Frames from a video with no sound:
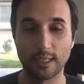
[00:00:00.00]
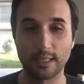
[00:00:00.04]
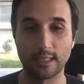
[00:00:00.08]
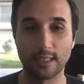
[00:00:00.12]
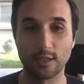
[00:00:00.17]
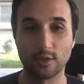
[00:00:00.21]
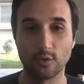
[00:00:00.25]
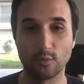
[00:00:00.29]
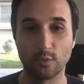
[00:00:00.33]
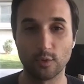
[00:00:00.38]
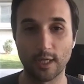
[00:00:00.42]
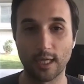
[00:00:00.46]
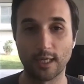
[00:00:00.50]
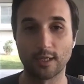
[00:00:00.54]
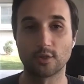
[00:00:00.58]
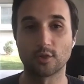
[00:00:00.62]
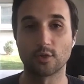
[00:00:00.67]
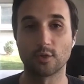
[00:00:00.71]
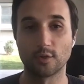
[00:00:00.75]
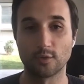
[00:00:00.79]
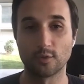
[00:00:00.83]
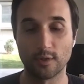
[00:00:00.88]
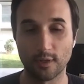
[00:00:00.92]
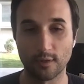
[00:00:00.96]
And then you would
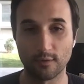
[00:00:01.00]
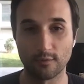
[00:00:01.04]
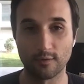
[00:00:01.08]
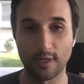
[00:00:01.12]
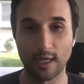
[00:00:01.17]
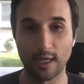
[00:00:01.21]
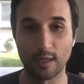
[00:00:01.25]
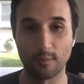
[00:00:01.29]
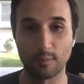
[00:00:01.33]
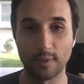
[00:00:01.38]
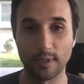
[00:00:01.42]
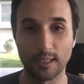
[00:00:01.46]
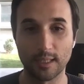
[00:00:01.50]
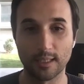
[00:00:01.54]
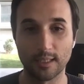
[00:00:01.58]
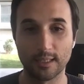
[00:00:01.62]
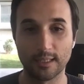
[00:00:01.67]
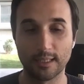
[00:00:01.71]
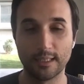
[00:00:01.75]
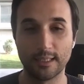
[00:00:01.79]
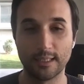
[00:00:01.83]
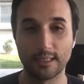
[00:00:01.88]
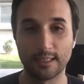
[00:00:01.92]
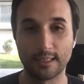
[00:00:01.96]
enter into their VIP
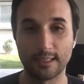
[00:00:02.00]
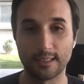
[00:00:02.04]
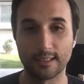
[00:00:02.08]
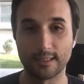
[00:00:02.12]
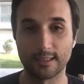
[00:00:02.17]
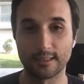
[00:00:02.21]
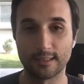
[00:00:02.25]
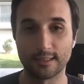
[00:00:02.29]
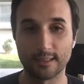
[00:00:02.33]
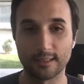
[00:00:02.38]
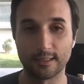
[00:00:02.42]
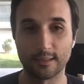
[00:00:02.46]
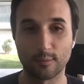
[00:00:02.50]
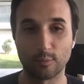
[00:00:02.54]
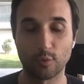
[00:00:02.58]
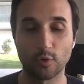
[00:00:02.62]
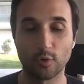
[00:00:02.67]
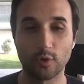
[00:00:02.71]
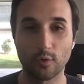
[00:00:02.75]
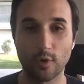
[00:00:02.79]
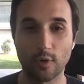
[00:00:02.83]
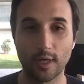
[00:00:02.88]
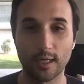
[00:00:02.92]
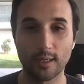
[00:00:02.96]
uh,
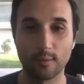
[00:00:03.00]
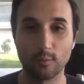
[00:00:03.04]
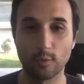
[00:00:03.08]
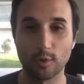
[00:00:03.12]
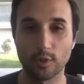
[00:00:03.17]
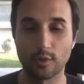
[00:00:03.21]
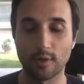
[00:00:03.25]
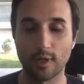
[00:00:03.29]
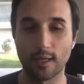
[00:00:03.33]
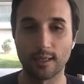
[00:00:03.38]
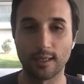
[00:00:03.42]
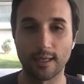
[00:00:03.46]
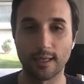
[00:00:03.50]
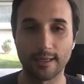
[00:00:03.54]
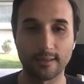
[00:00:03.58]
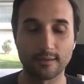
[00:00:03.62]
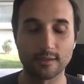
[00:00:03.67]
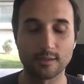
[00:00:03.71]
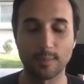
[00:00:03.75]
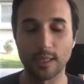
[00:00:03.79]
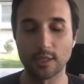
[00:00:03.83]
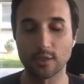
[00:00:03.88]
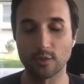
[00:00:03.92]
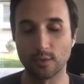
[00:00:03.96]
program, which you had
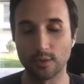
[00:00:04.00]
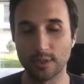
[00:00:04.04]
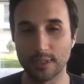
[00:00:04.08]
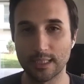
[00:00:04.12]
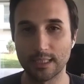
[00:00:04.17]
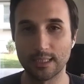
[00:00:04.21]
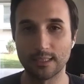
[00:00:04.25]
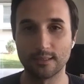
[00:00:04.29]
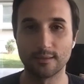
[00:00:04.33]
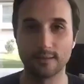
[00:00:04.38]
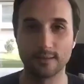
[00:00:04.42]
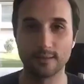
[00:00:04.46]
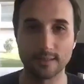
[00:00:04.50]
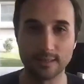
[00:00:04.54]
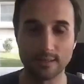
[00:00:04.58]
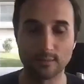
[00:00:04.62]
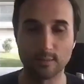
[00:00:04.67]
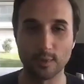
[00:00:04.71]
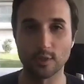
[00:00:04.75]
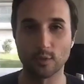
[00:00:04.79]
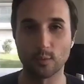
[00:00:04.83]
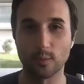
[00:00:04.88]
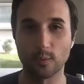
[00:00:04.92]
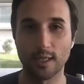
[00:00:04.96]
like special deals and
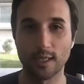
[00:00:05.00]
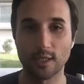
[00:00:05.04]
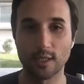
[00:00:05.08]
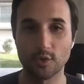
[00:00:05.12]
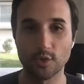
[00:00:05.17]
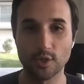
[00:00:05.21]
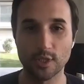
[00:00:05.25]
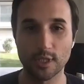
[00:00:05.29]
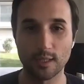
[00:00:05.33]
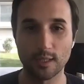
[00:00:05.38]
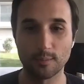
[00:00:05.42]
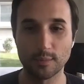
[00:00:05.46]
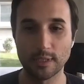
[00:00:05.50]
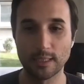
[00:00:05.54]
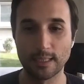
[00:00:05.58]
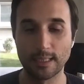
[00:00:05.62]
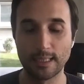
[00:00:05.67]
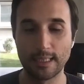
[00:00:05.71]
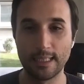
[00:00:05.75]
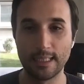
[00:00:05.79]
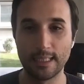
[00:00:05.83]
special relationships.